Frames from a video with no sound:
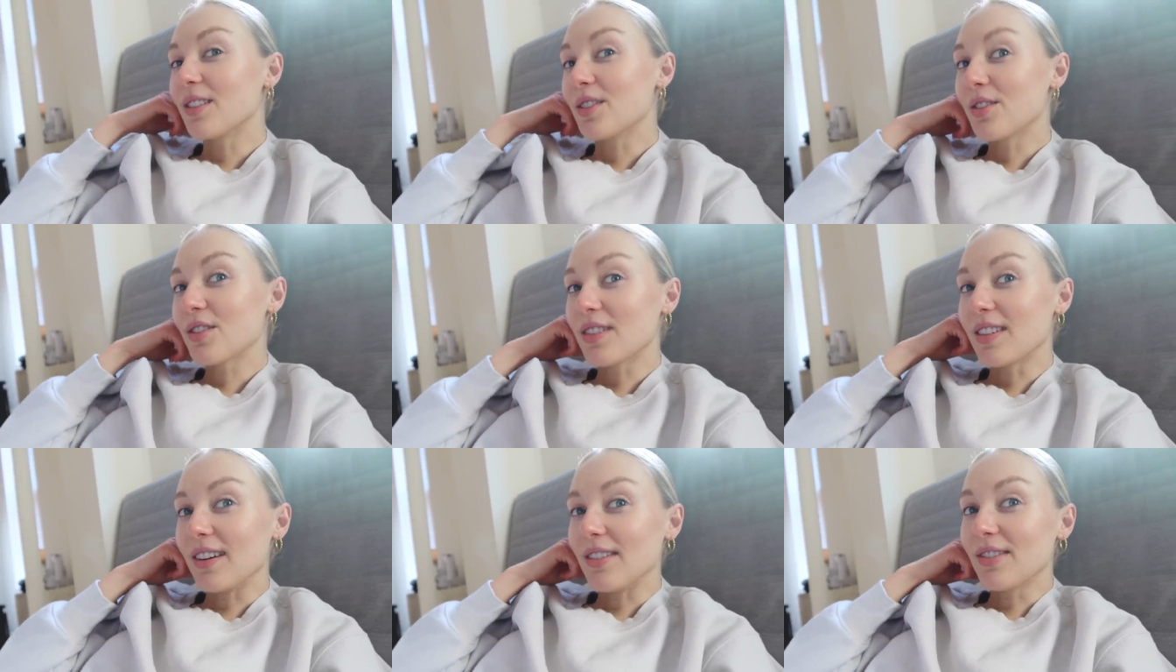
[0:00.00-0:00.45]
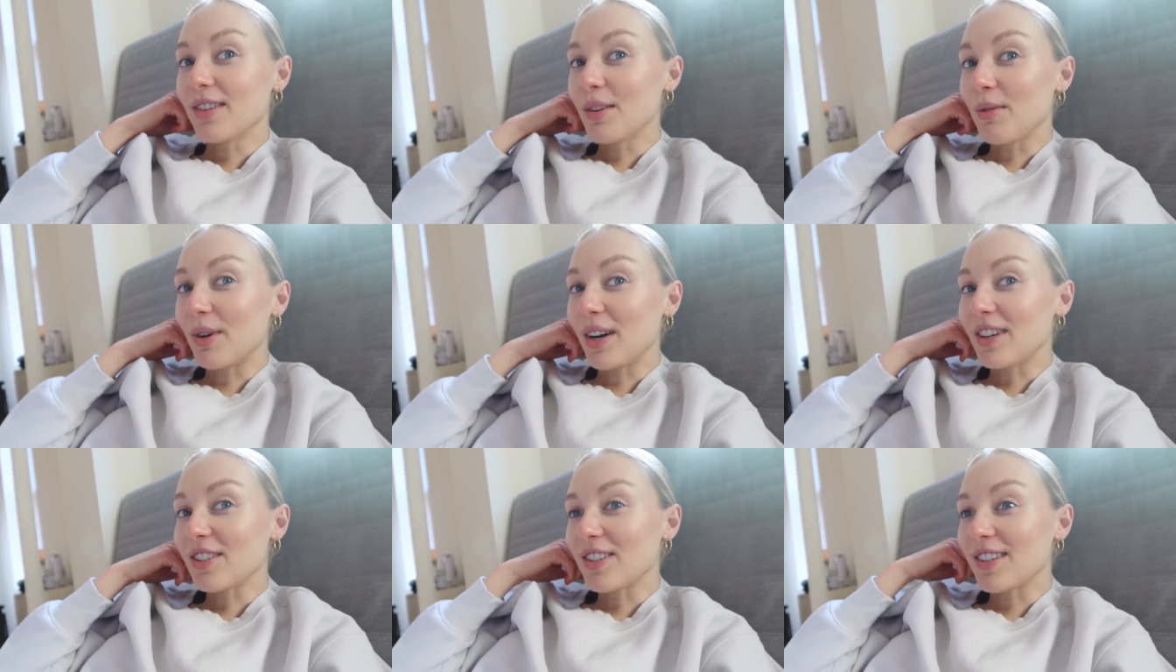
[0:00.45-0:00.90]
you should definitely
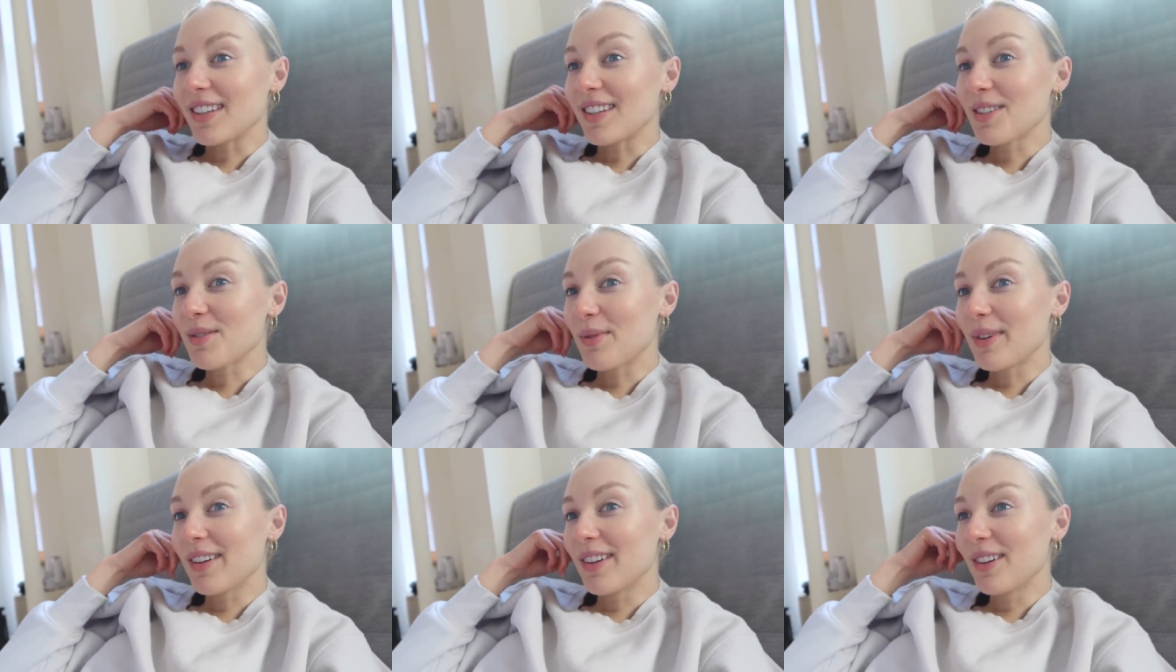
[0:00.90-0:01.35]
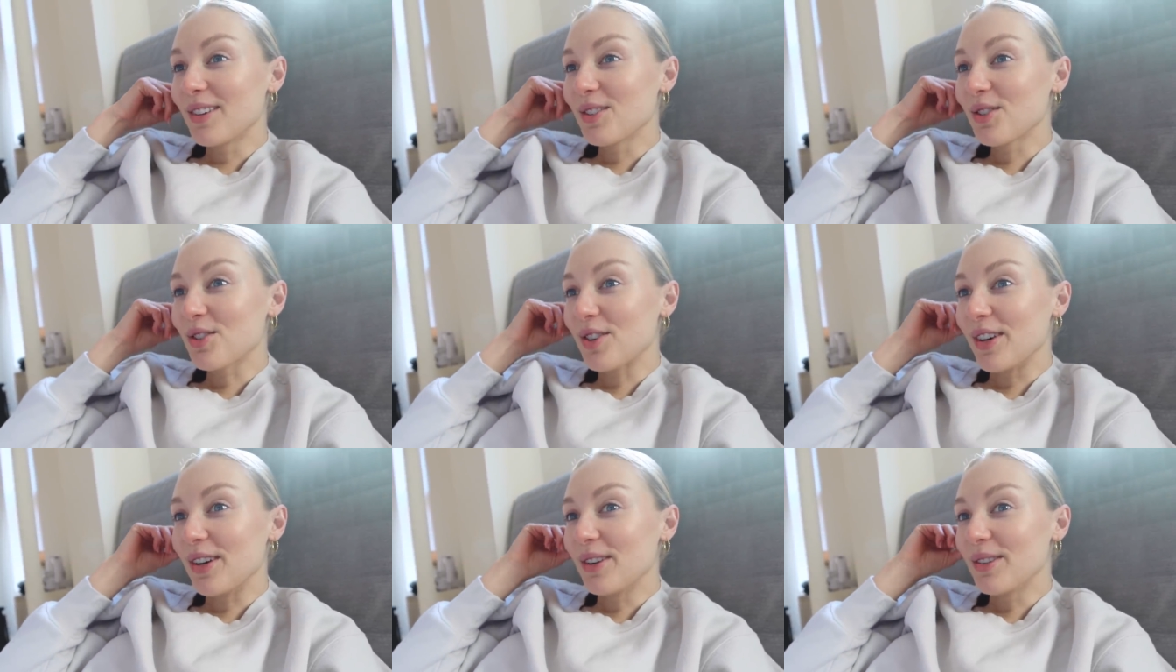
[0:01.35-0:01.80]
watch it. It's one of those
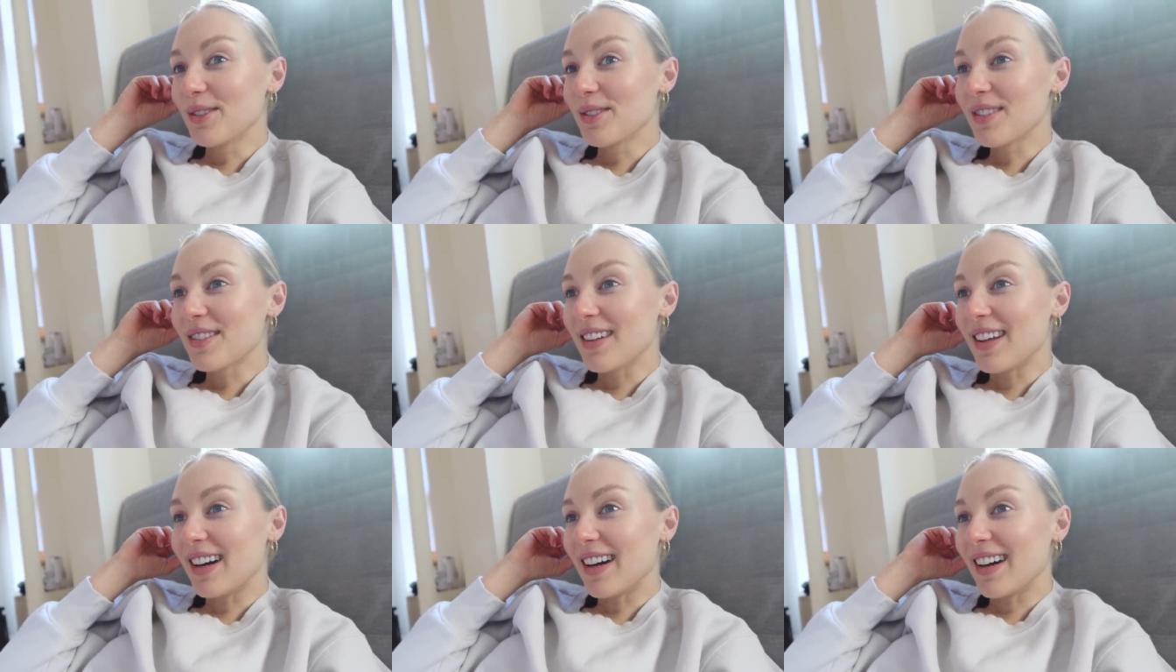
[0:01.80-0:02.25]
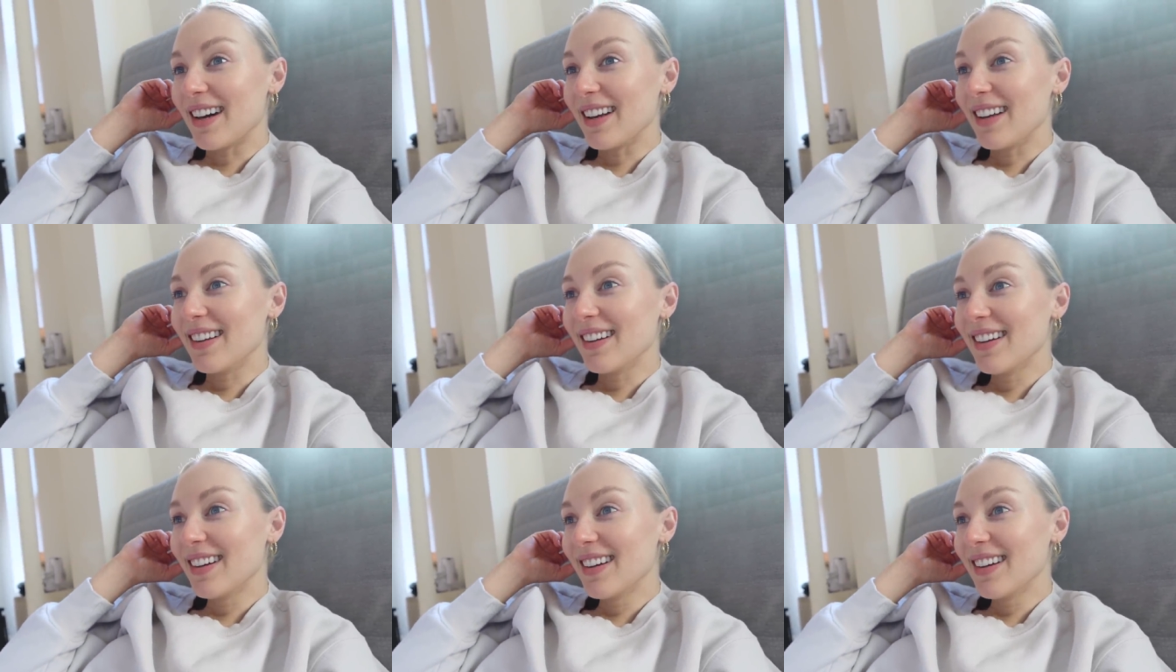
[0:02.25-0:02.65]
shows that,